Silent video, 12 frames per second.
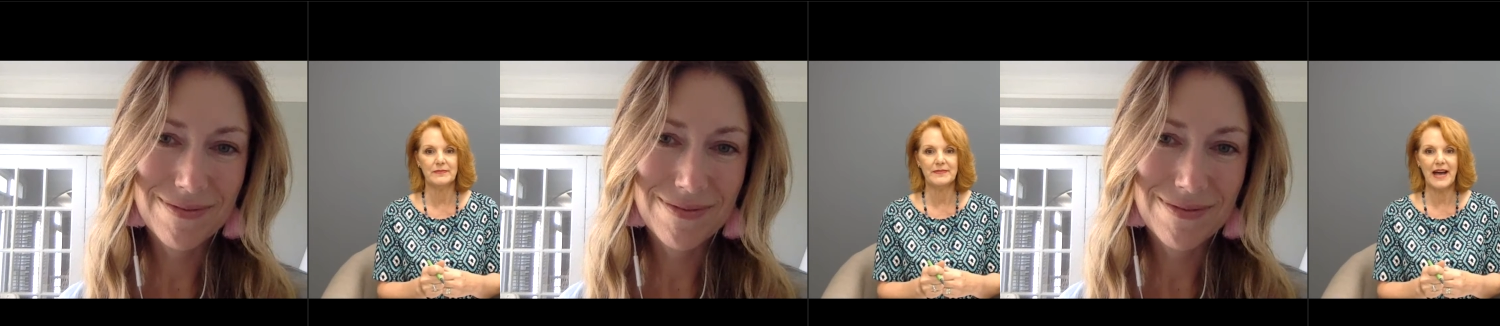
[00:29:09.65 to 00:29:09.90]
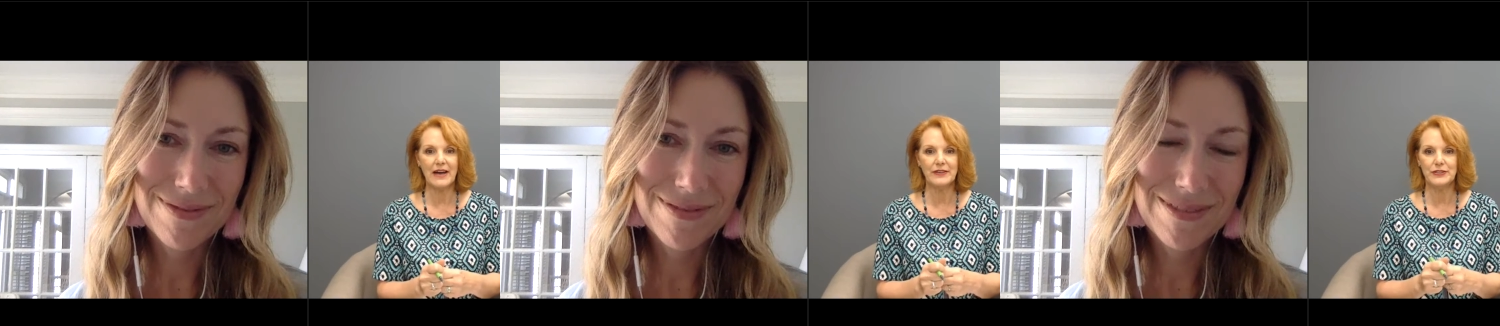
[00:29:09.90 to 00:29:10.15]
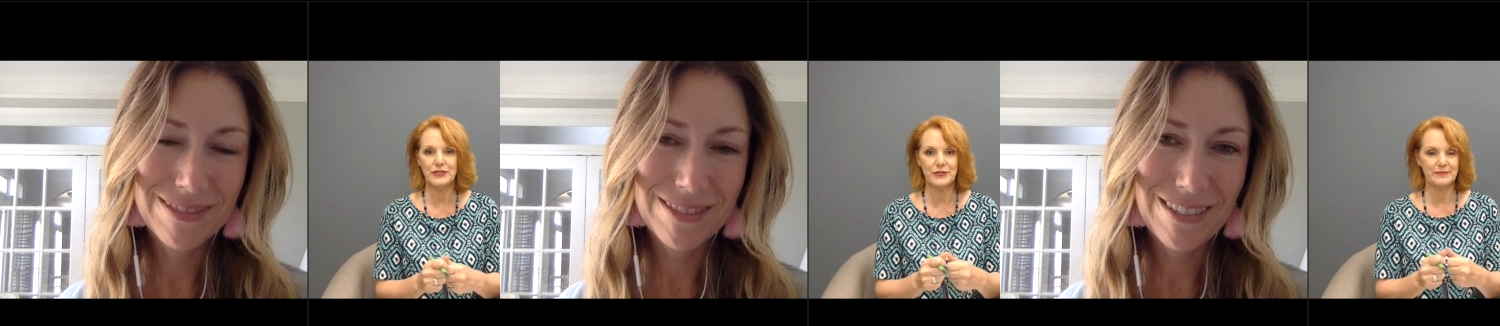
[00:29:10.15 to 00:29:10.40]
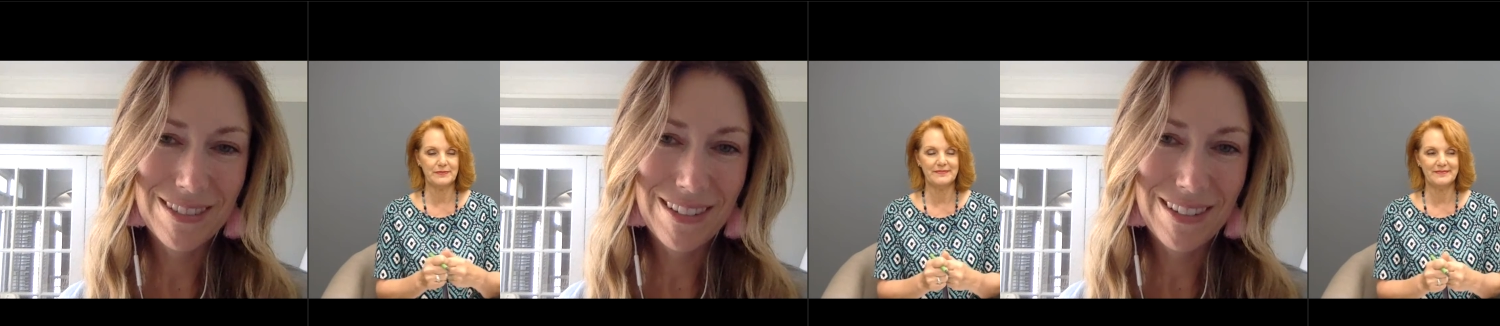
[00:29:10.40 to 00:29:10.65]
Speaker 1: how did
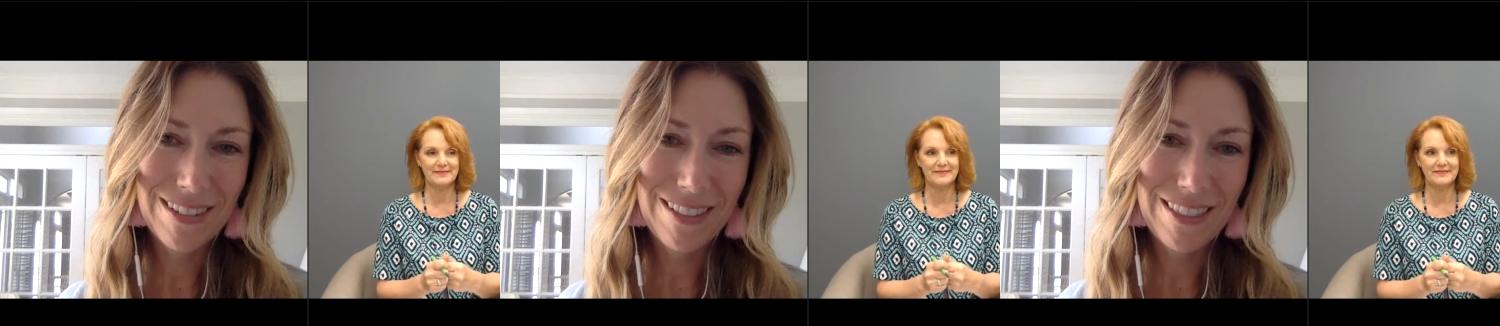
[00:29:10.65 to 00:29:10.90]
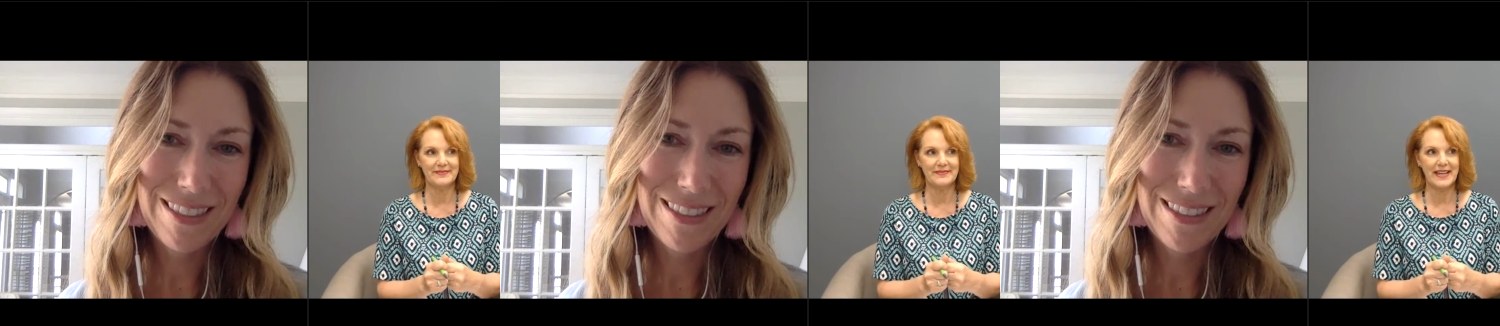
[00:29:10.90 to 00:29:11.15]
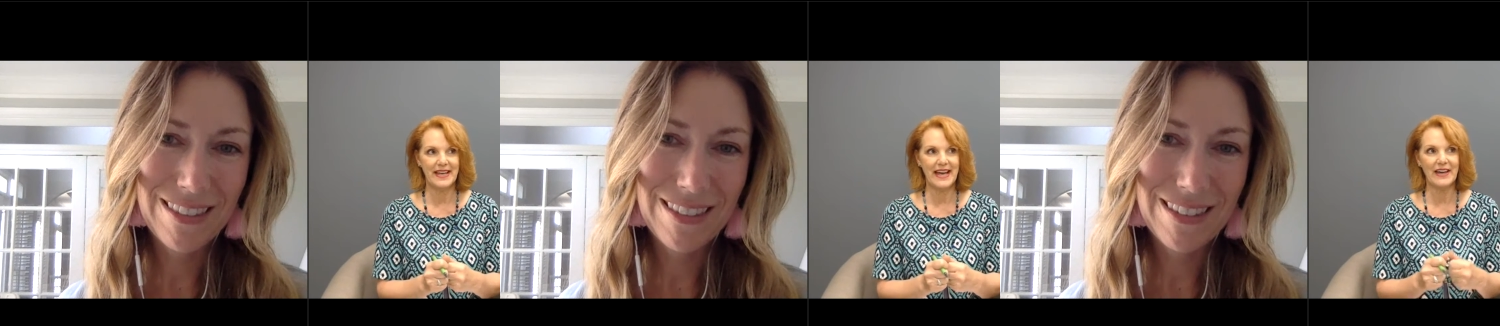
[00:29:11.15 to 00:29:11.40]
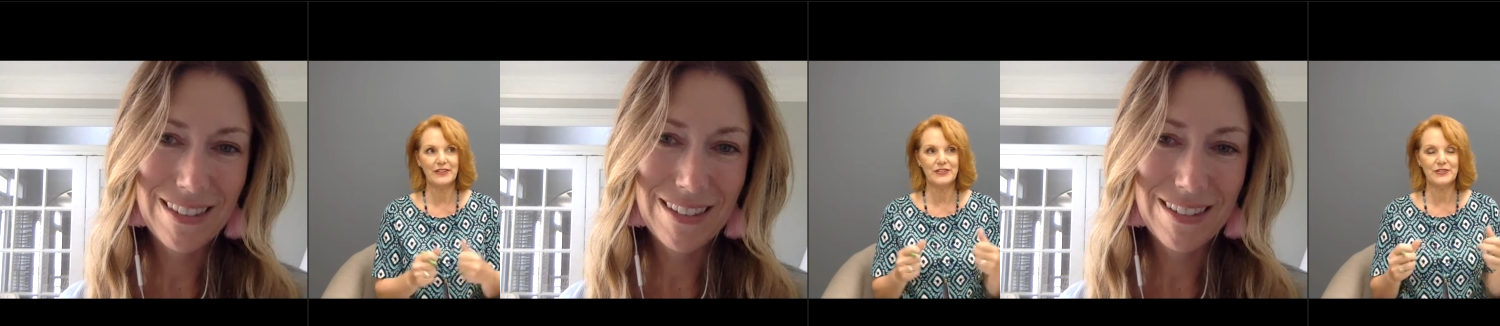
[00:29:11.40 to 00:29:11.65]
you
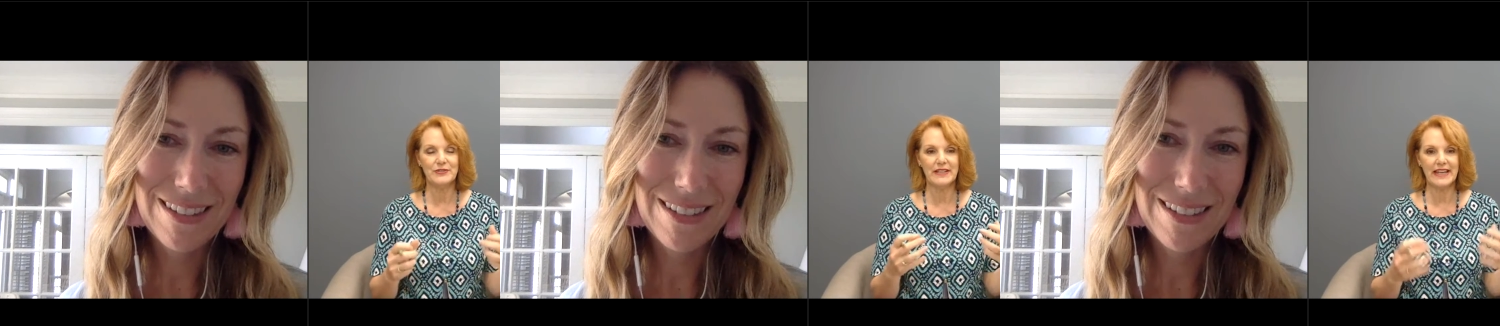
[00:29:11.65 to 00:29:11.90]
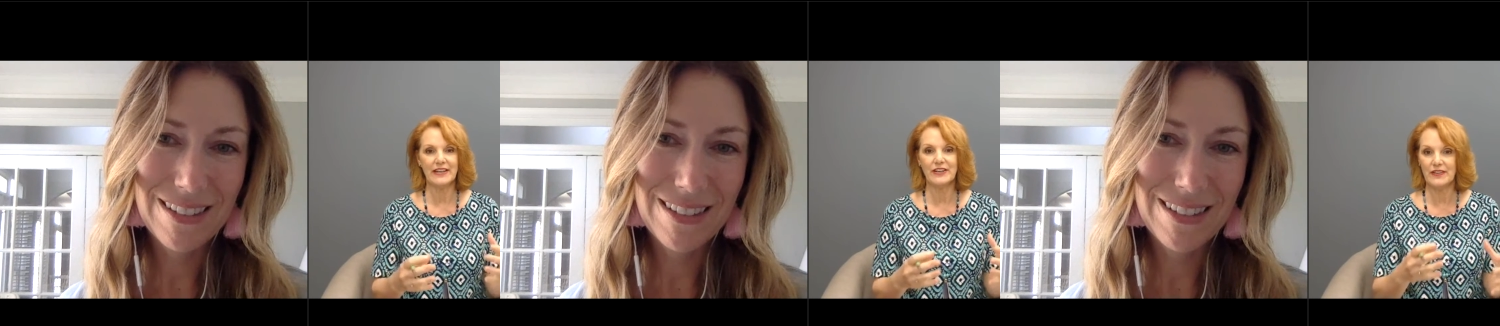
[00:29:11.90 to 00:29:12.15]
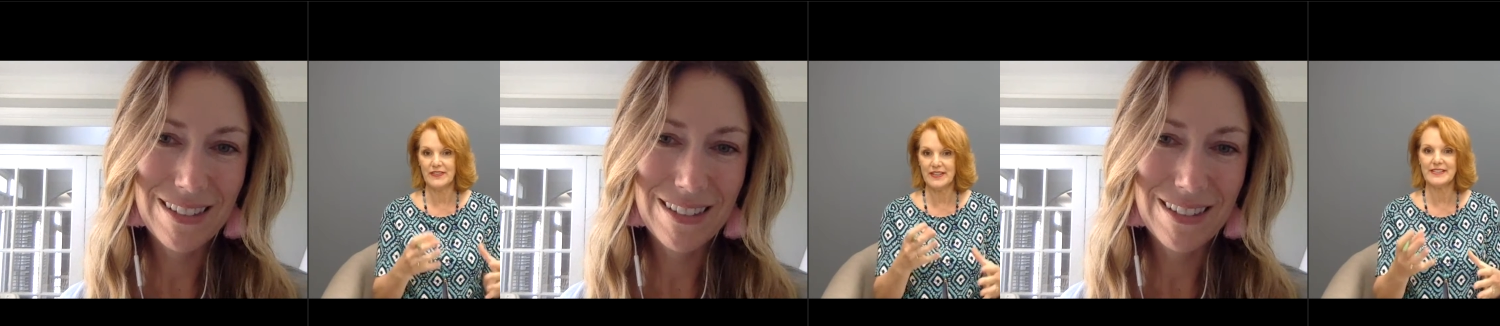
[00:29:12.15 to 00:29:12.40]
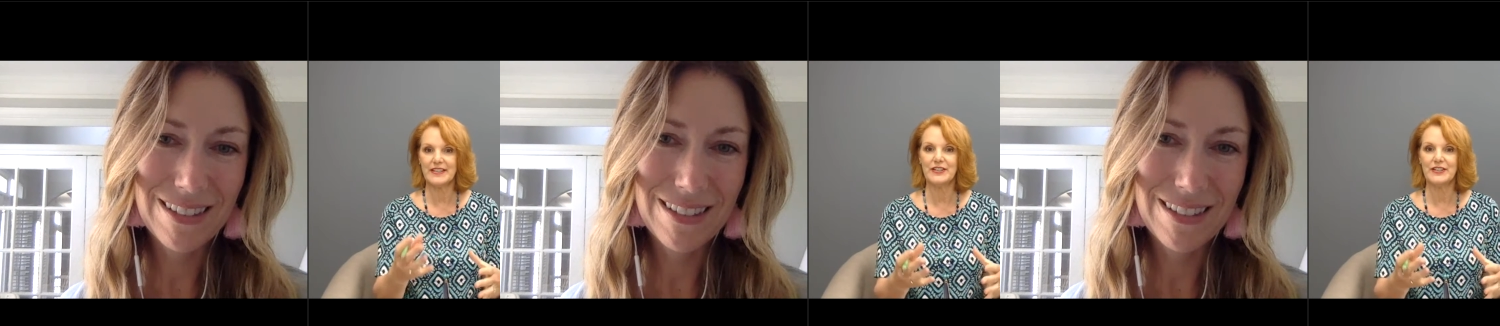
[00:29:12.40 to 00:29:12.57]
how did you land on this?